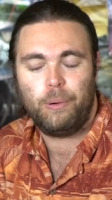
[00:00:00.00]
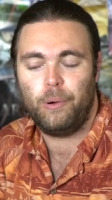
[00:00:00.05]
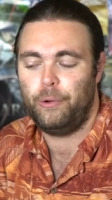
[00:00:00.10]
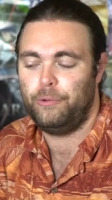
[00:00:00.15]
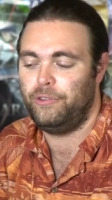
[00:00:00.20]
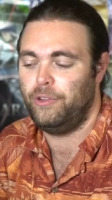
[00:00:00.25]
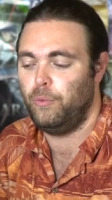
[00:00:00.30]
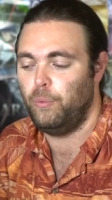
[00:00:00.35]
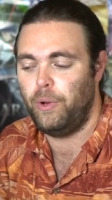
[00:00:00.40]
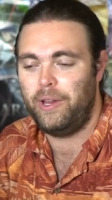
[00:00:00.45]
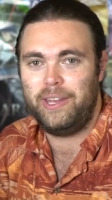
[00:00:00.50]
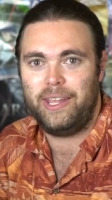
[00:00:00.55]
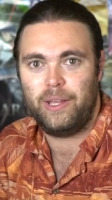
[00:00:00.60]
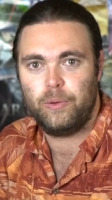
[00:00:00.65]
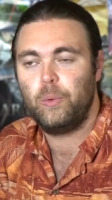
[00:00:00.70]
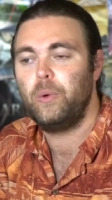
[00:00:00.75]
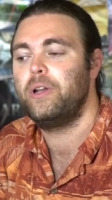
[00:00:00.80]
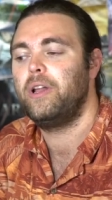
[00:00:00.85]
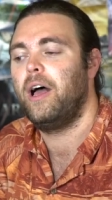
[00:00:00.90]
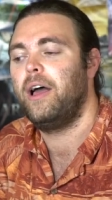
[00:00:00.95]
person reading
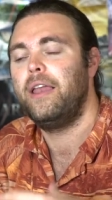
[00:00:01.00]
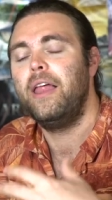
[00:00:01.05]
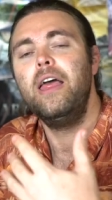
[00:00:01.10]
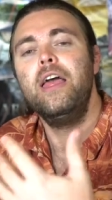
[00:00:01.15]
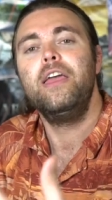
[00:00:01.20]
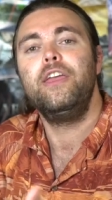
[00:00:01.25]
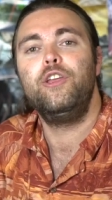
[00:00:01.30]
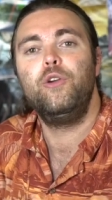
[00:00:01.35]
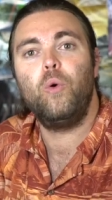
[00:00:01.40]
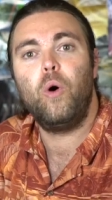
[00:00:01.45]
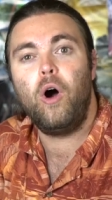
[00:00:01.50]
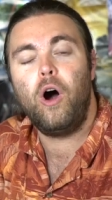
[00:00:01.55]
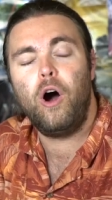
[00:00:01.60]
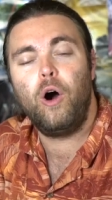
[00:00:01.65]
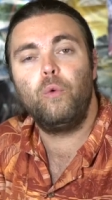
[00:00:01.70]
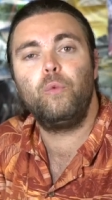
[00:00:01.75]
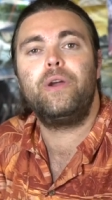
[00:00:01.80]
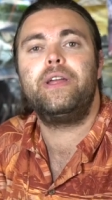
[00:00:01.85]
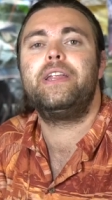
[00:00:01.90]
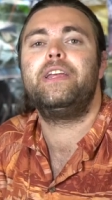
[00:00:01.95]
and whatnot. You
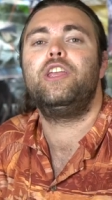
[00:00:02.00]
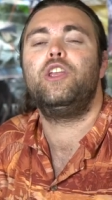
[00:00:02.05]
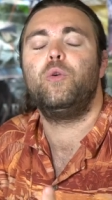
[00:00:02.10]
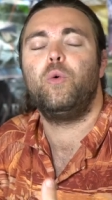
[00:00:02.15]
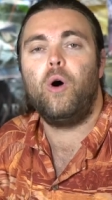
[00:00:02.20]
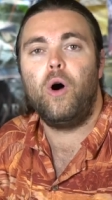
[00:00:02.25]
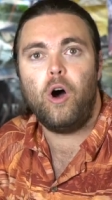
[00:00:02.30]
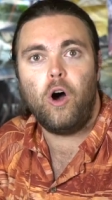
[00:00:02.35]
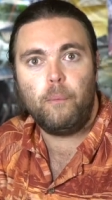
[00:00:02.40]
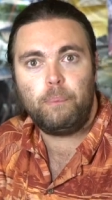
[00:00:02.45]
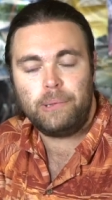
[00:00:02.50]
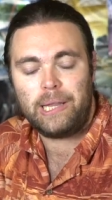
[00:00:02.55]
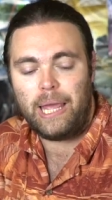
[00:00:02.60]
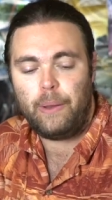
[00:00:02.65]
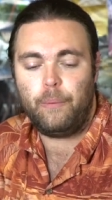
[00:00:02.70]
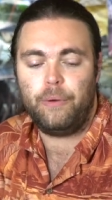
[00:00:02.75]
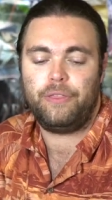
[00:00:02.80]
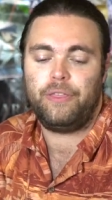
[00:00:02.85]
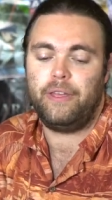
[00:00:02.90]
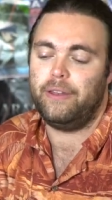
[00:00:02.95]
all read it, you all play
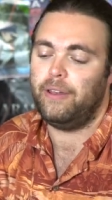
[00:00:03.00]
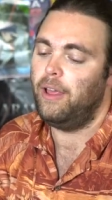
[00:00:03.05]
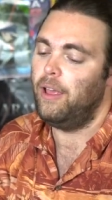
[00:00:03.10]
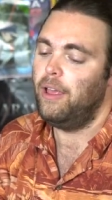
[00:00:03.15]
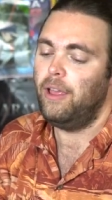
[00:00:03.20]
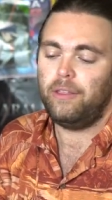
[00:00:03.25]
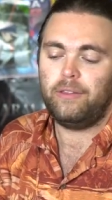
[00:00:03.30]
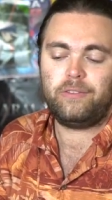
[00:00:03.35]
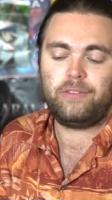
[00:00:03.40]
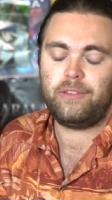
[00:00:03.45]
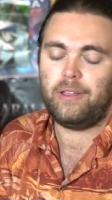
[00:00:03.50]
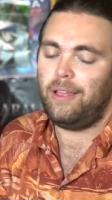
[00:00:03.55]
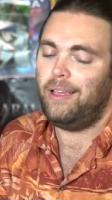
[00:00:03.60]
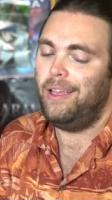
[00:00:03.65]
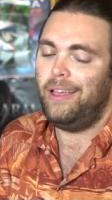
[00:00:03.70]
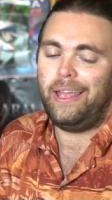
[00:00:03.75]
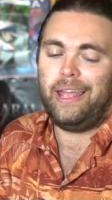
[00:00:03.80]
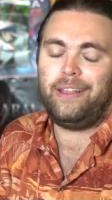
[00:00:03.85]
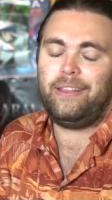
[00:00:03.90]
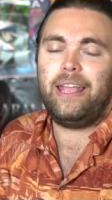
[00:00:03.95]
with it. So
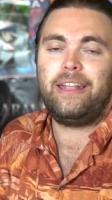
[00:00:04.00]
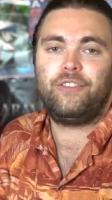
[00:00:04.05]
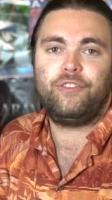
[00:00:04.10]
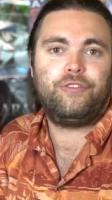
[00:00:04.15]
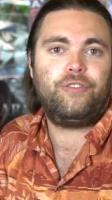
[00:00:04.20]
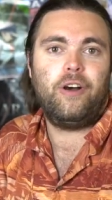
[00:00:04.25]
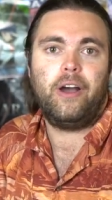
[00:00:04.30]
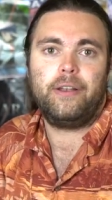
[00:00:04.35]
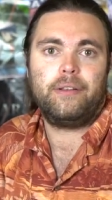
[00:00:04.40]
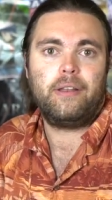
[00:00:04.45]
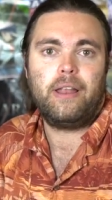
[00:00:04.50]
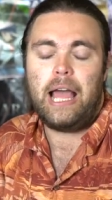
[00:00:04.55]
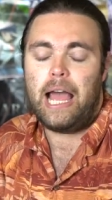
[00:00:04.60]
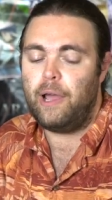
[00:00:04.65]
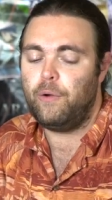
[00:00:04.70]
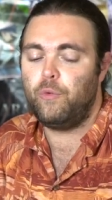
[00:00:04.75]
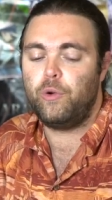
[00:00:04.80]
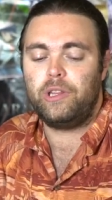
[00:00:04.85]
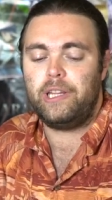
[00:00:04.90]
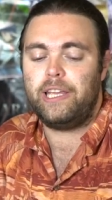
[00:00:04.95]
it, it's fun. I
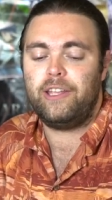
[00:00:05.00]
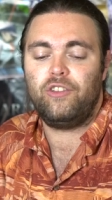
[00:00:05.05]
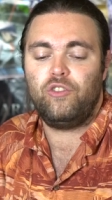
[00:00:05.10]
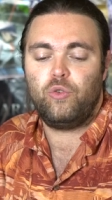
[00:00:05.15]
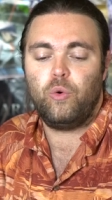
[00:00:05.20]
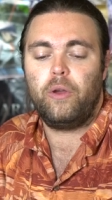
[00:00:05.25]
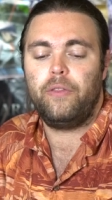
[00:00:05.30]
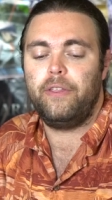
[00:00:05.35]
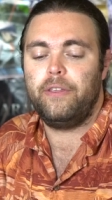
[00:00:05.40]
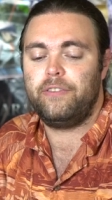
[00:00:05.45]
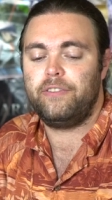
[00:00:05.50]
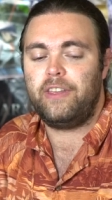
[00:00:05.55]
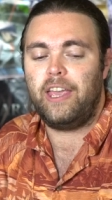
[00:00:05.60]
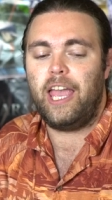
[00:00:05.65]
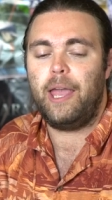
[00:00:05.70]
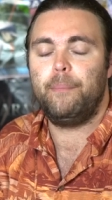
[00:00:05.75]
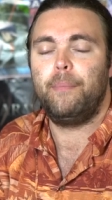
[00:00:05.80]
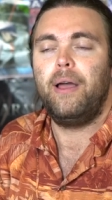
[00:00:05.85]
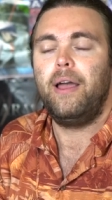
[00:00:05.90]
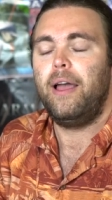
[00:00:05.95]
really enjoyed this
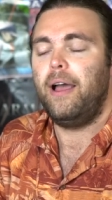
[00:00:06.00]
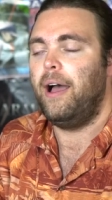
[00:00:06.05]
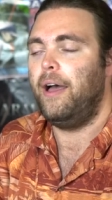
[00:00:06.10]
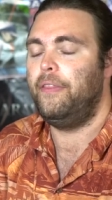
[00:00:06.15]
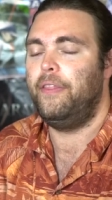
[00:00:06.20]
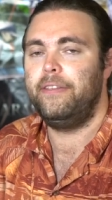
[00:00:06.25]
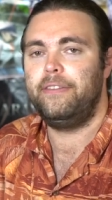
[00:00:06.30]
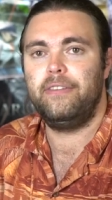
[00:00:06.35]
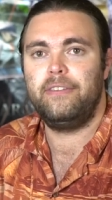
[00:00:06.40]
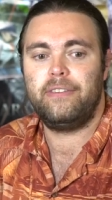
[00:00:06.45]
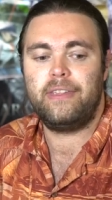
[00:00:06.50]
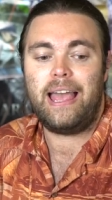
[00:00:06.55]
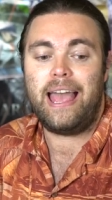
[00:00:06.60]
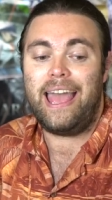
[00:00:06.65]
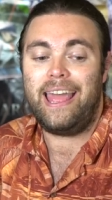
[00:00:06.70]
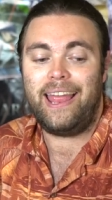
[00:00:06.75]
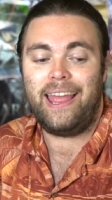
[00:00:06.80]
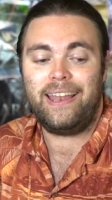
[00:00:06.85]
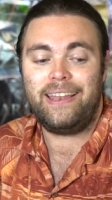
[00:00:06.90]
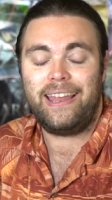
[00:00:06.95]
game. Uh, this is
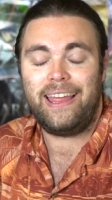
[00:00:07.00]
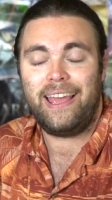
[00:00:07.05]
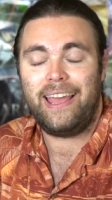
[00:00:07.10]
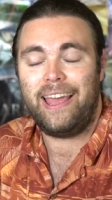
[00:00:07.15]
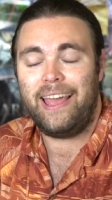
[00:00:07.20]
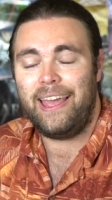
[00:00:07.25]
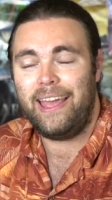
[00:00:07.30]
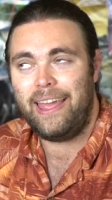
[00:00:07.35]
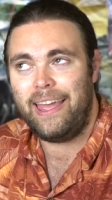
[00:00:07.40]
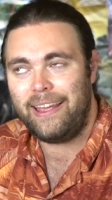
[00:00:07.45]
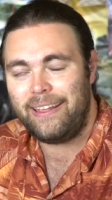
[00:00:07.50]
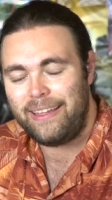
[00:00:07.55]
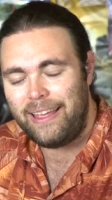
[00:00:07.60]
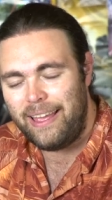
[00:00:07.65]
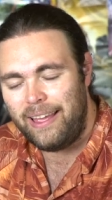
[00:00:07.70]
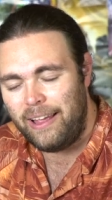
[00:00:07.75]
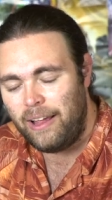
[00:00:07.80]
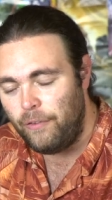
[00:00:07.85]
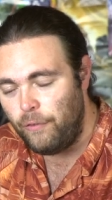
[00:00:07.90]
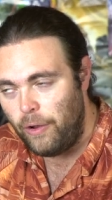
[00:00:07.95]
an uh,
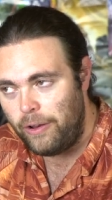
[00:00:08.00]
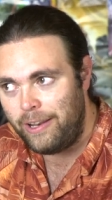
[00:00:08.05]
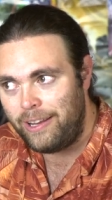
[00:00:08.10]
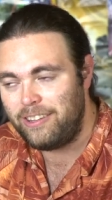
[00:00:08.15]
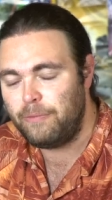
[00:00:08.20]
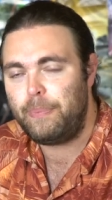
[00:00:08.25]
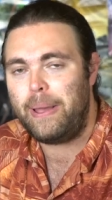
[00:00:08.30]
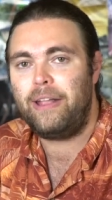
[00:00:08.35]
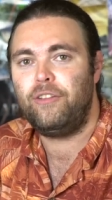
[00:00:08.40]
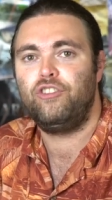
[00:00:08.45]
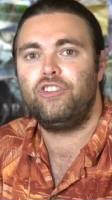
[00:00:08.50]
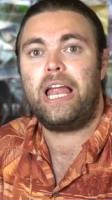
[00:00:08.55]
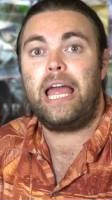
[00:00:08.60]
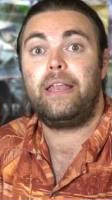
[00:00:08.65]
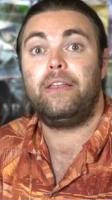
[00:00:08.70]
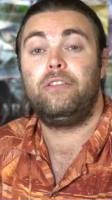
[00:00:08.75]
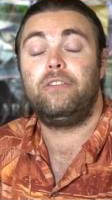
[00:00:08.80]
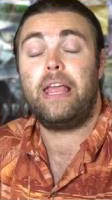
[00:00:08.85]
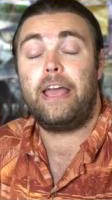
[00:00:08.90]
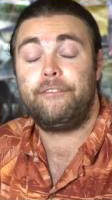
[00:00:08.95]
an expansion
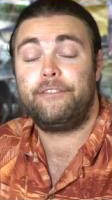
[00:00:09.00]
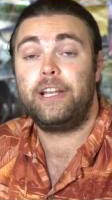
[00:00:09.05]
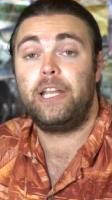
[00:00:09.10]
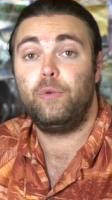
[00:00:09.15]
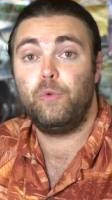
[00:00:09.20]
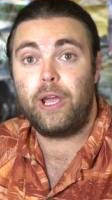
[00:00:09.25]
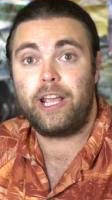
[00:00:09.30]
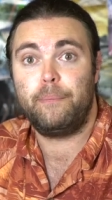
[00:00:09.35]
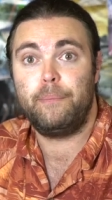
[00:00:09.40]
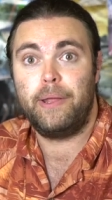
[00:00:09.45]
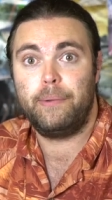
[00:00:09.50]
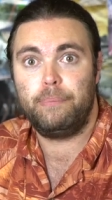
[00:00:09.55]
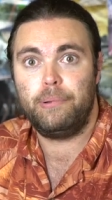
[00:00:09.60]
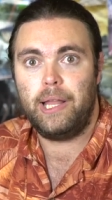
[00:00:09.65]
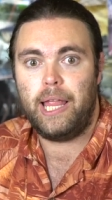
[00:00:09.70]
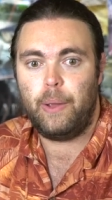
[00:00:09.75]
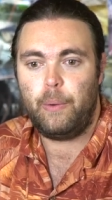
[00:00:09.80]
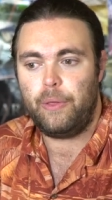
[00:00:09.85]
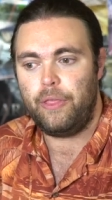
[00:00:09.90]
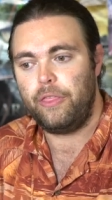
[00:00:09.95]
I definitely recommend
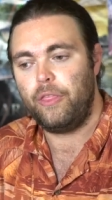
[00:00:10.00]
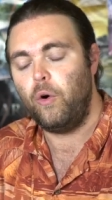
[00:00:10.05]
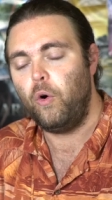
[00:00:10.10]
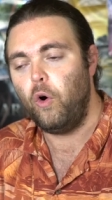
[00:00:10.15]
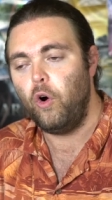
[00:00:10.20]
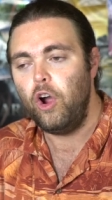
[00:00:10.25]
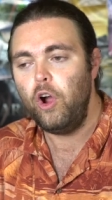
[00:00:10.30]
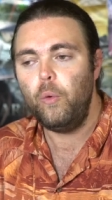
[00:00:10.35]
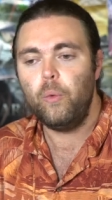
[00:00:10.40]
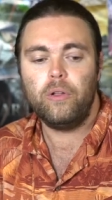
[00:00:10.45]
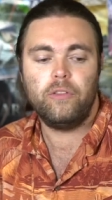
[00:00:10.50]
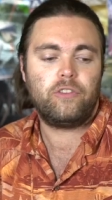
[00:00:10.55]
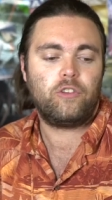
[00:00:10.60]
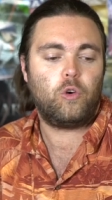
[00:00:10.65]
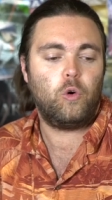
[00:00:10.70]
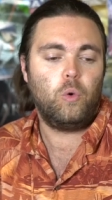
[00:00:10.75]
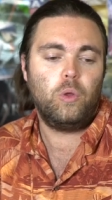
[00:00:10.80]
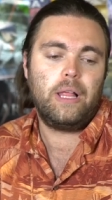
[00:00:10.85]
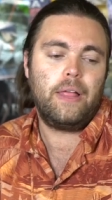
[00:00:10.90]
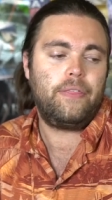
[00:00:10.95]
playing with it. The horror one's
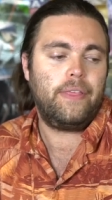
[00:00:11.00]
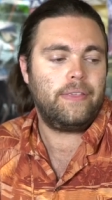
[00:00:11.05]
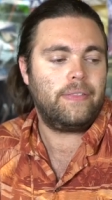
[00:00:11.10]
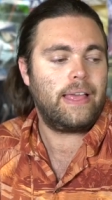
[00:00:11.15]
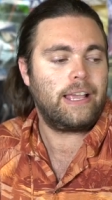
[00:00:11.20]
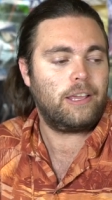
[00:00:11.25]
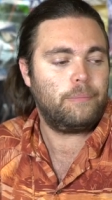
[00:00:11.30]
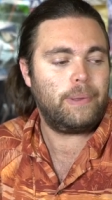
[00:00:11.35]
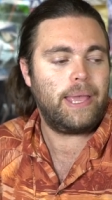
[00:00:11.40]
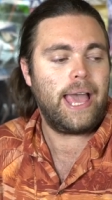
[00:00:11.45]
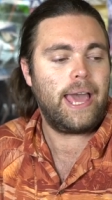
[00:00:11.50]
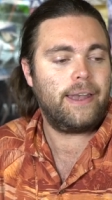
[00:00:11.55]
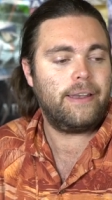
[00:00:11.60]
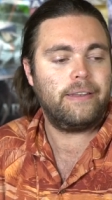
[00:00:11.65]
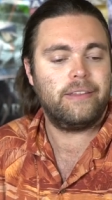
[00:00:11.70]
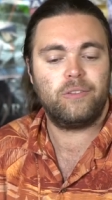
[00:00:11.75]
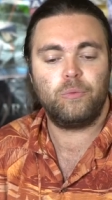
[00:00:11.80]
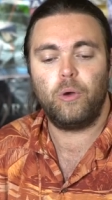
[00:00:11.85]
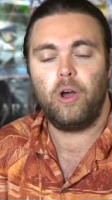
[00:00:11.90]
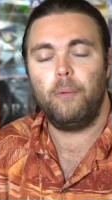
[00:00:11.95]
cool, I think that could be
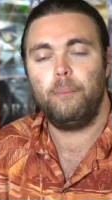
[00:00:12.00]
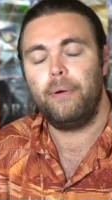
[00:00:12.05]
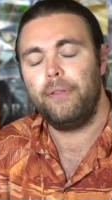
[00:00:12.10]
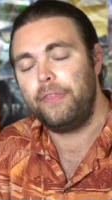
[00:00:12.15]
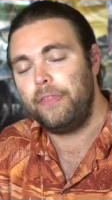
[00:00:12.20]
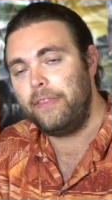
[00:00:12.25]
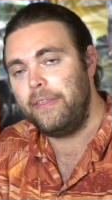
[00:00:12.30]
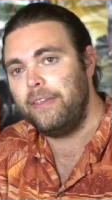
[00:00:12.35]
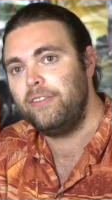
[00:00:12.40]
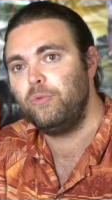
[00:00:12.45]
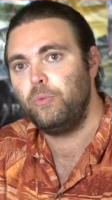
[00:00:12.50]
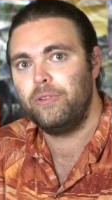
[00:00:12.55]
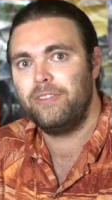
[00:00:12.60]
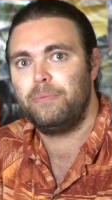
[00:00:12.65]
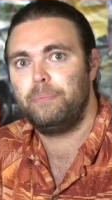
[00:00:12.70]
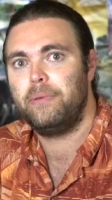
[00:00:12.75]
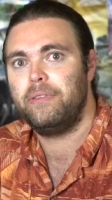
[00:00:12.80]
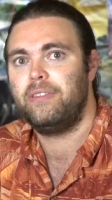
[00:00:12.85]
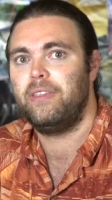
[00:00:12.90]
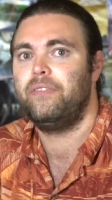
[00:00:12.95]
added as well, but this one
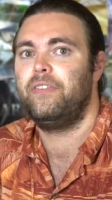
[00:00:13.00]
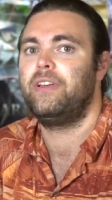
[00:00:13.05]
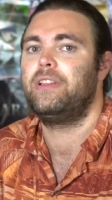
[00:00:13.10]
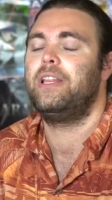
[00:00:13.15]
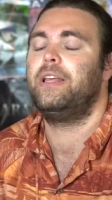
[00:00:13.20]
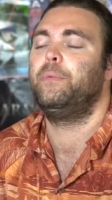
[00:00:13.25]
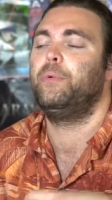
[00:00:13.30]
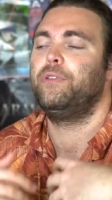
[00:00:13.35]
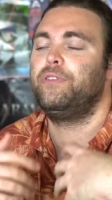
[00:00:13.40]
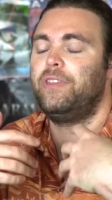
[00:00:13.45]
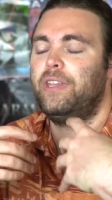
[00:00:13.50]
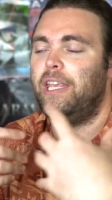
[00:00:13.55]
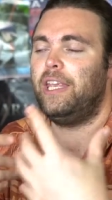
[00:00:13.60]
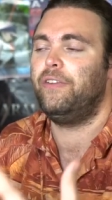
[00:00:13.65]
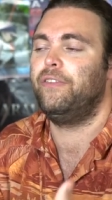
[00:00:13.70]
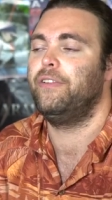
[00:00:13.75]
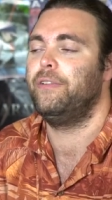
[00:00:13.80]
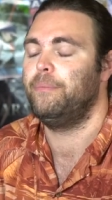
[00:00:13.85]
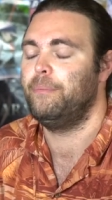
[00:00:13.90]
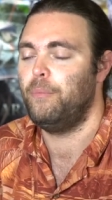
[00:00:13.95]
specifically was
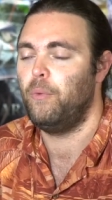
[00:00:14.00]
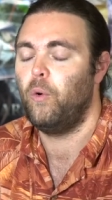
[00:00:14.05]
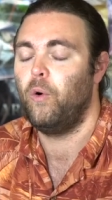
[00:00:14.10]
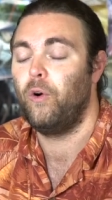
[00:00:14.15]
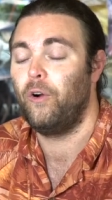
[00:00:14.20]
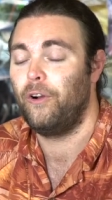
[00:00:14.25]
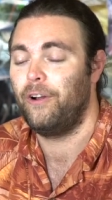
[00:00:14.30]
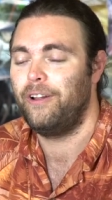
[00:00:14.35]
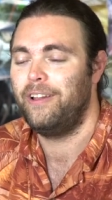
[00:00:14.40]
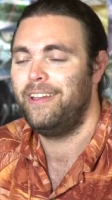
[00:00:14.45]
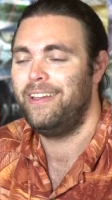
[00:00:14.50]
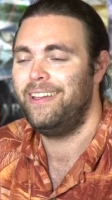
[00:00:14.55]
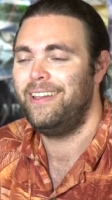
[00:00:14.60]
even more